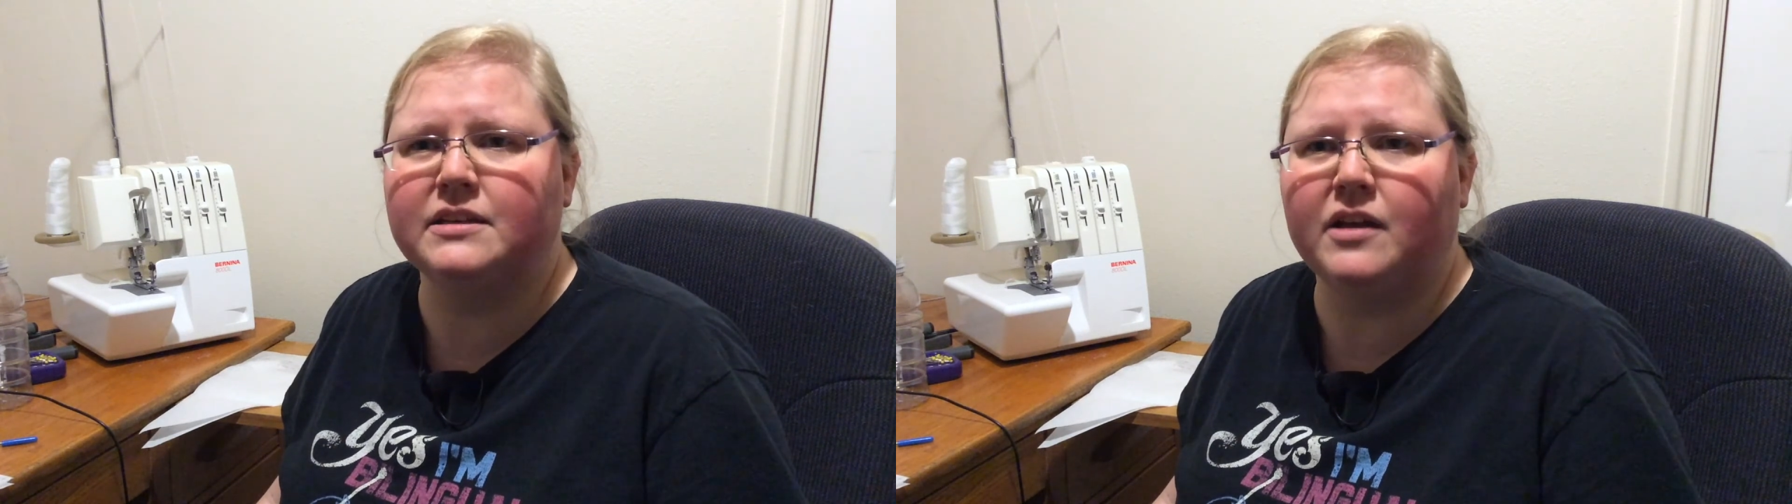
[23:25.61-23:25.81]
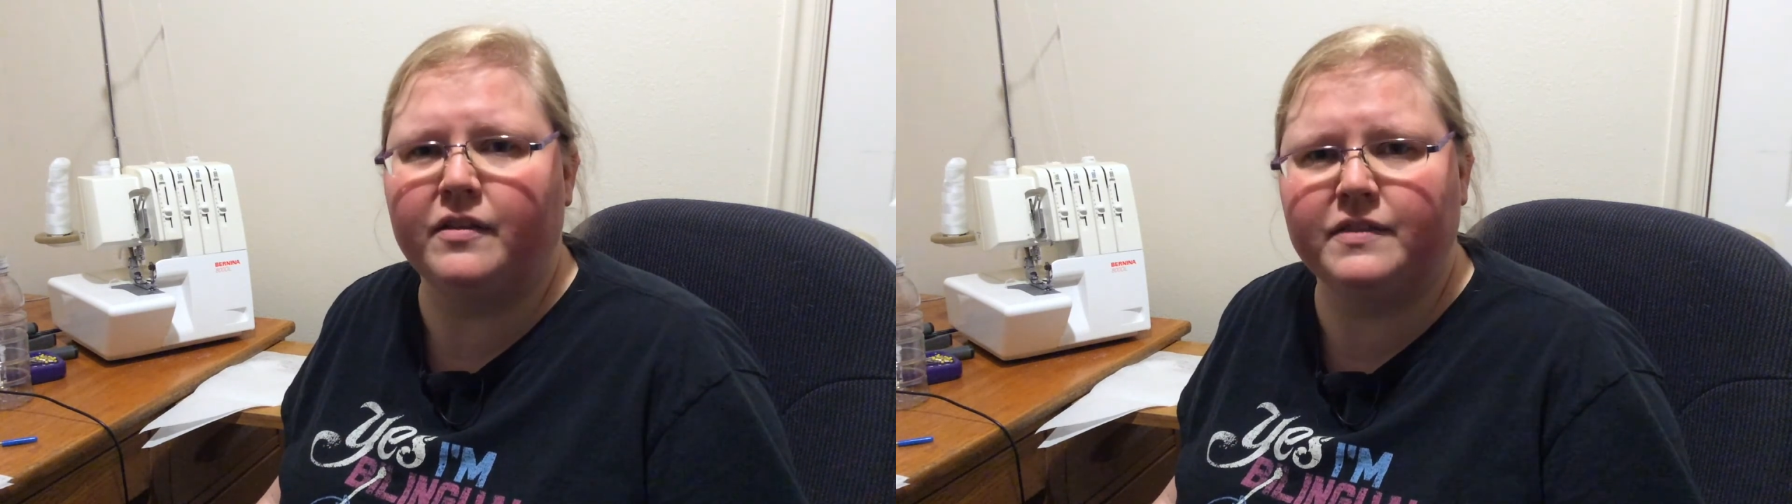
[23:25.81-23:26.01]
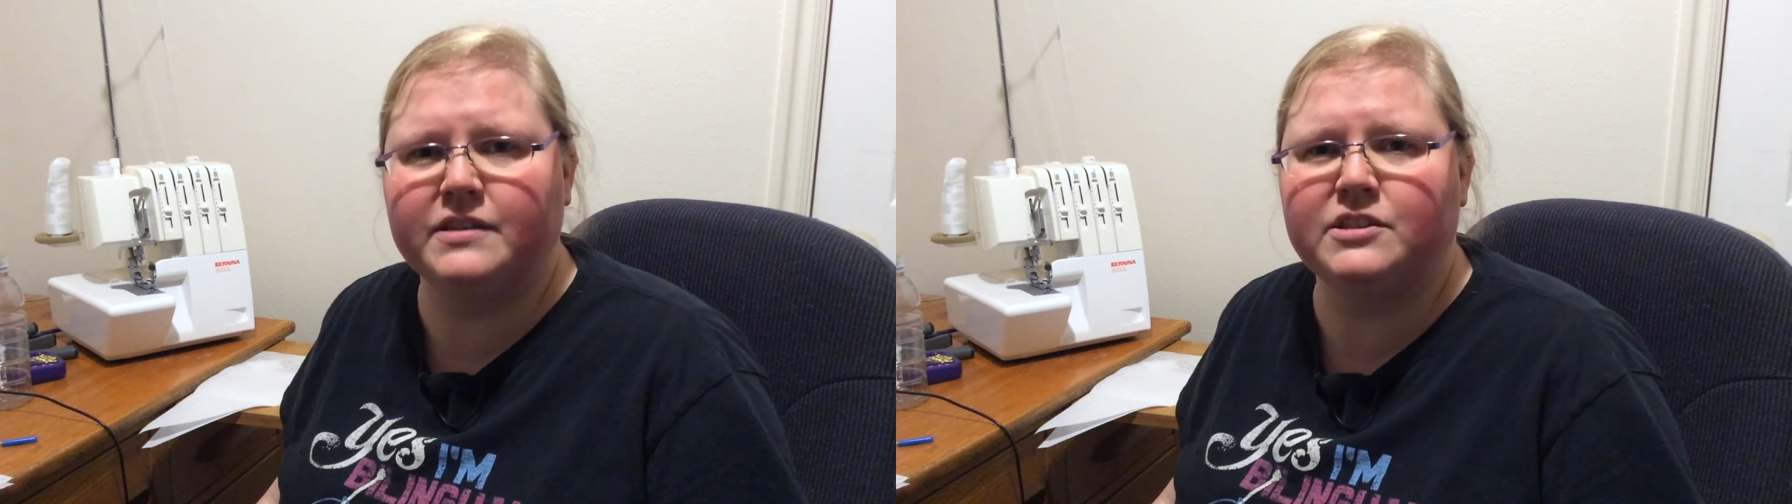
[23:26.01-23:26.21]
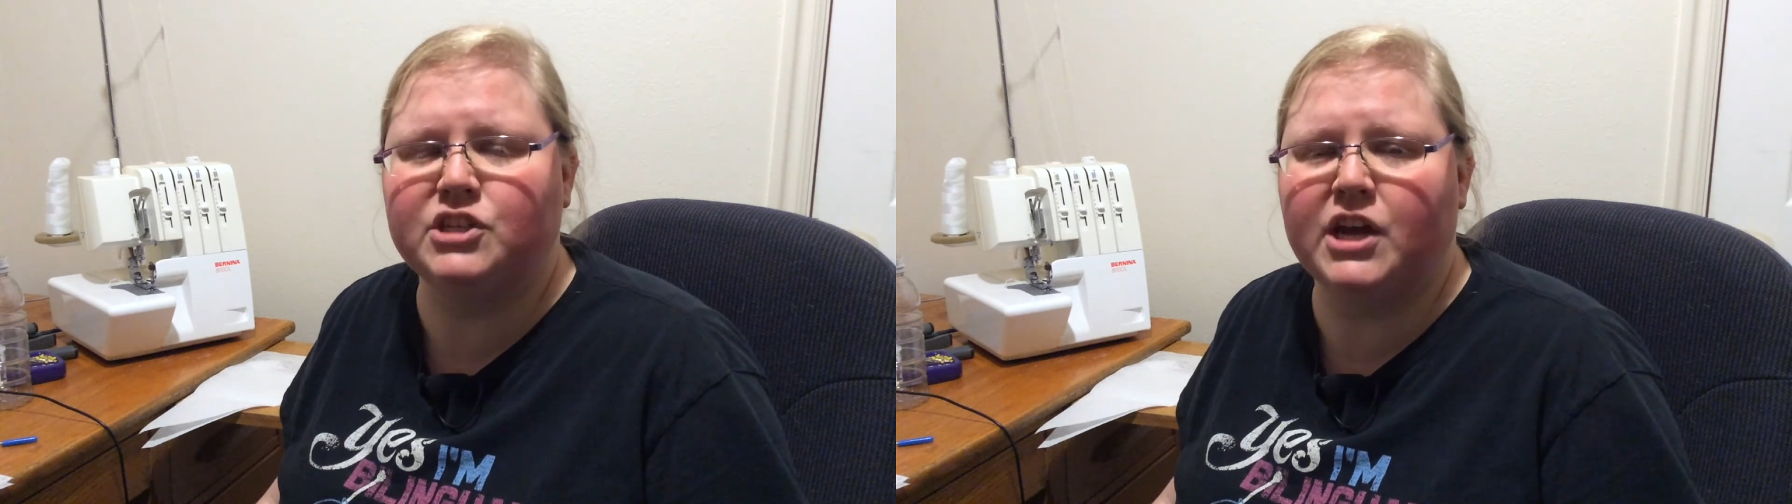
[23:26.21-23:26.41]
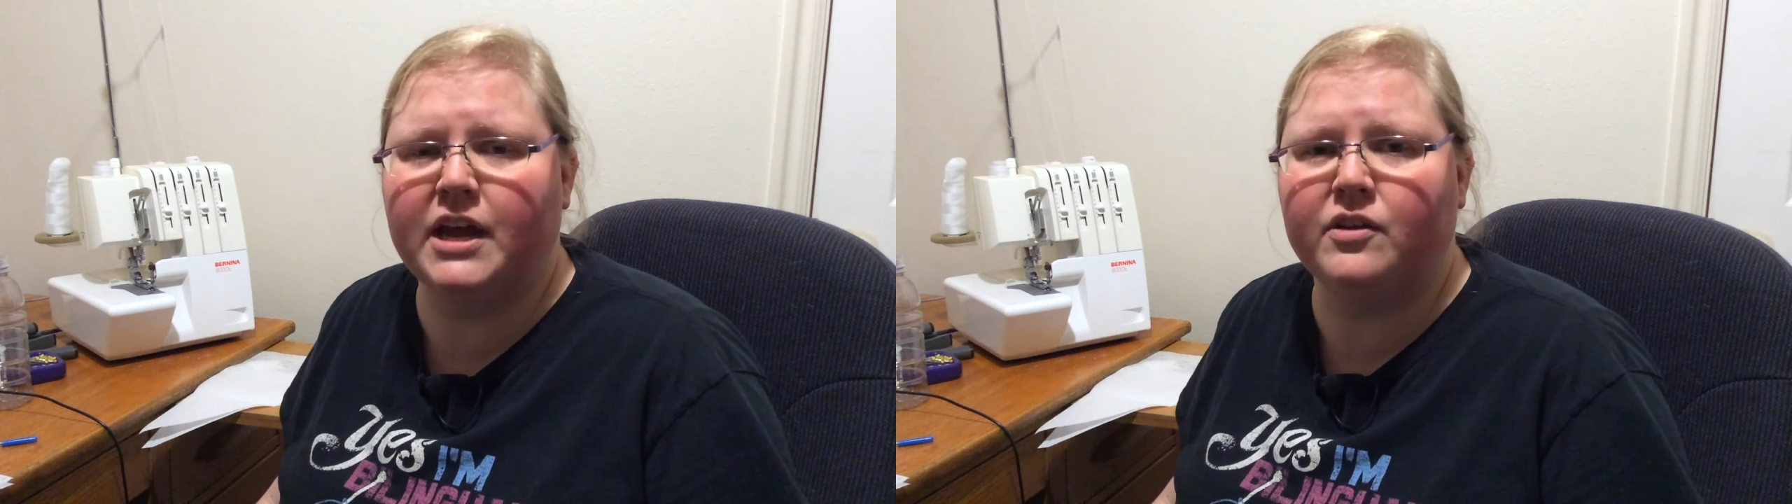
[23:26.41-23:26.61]
on this
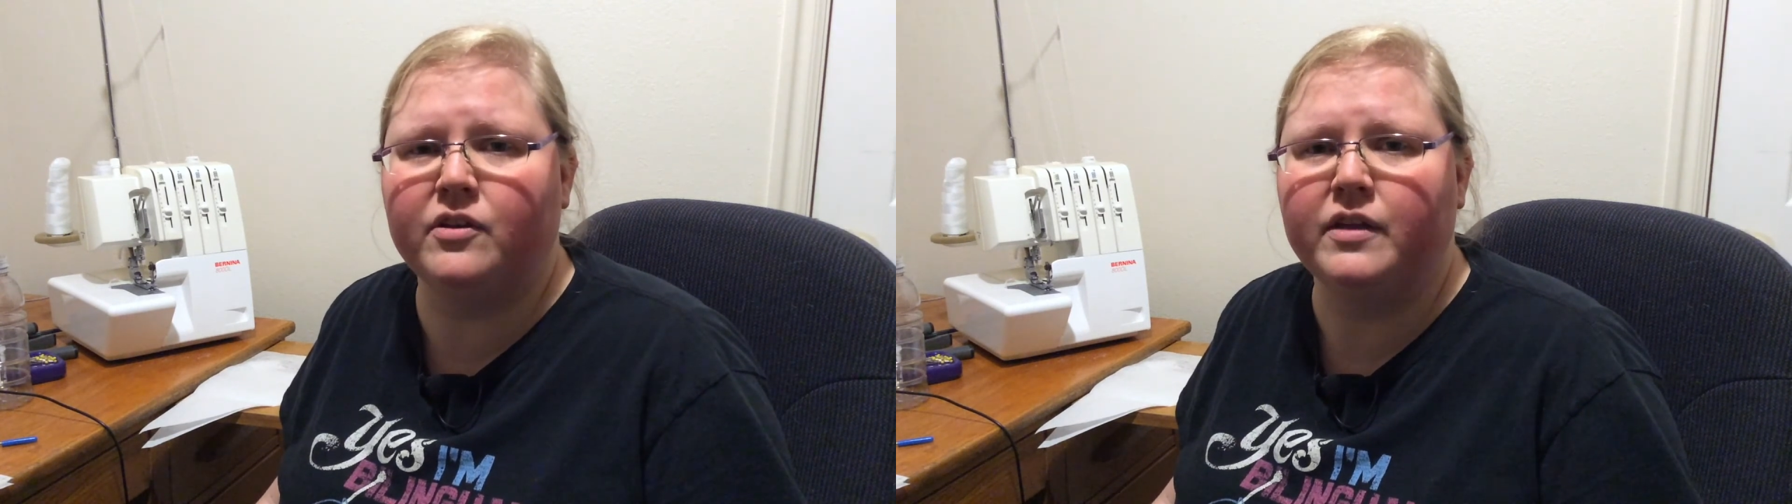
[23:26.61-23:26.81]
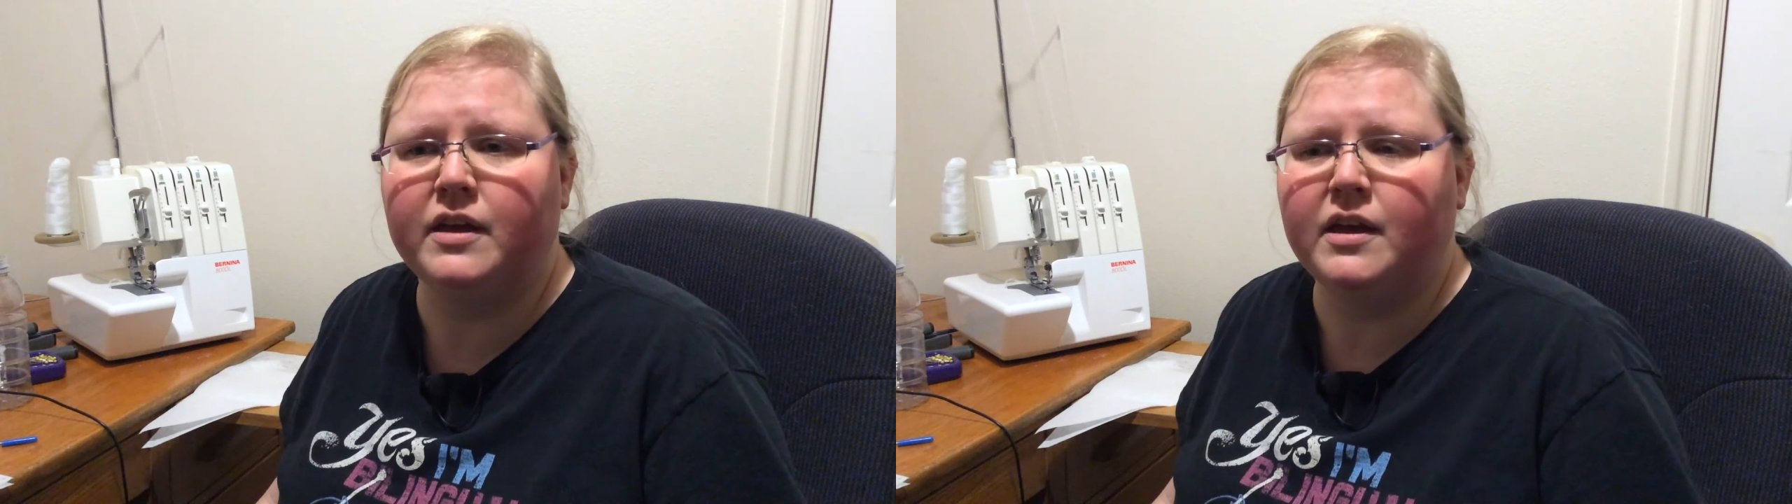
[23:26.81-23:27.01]
channel.